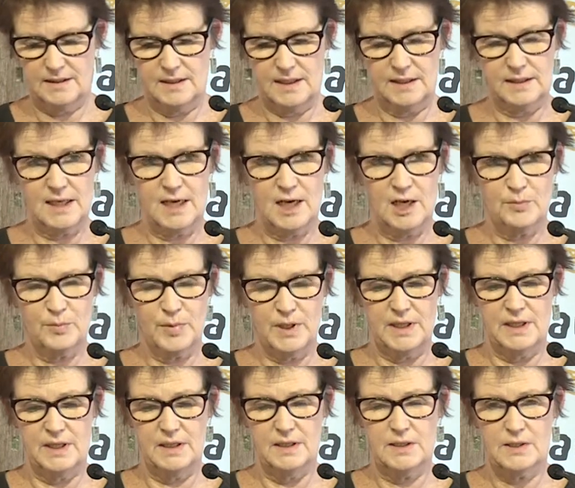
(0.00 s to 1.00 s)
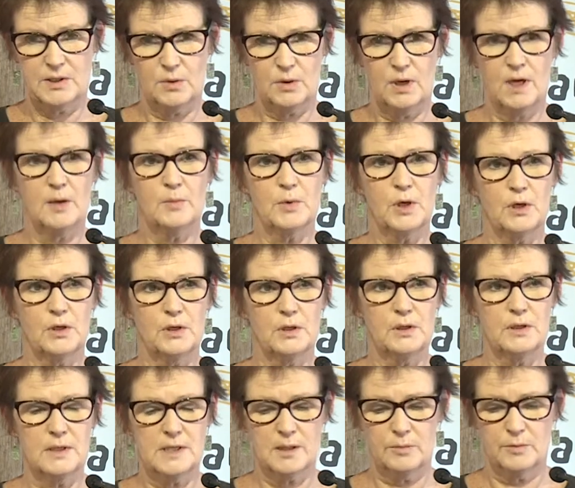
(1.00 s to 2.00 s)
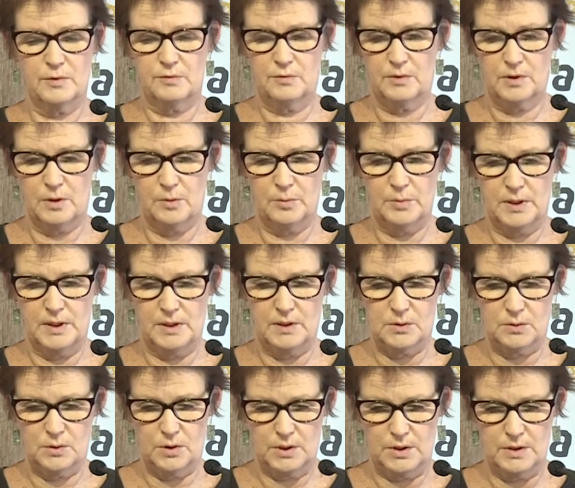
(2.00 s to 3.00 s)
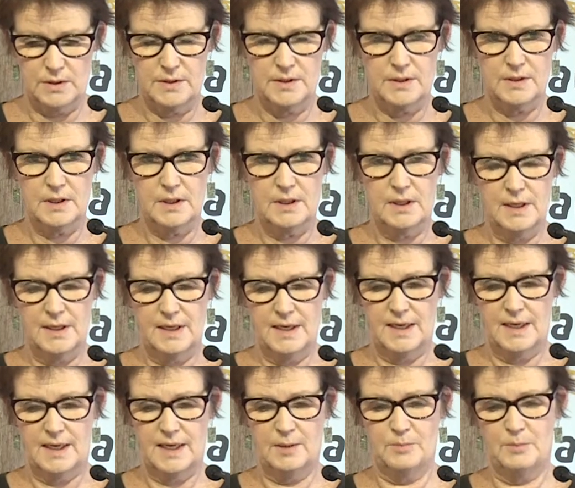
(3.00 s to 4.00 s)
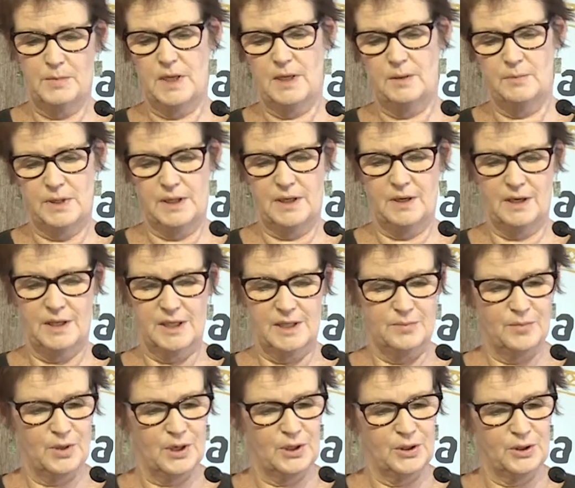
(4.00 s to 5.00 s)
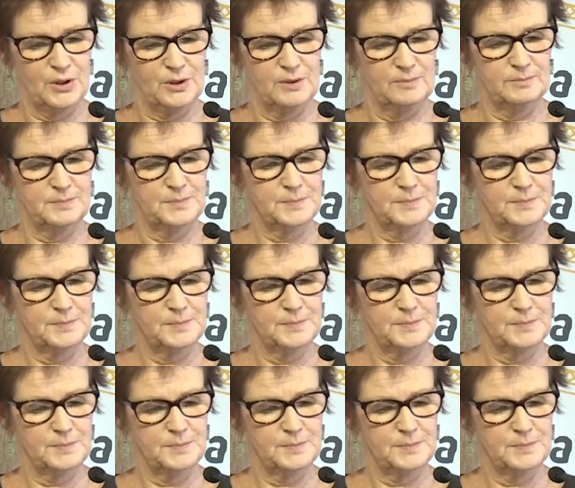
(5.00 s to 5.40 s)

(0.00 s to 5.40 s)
and can't be here, so I am going to use some of Lombinger's words um, and be guided by her.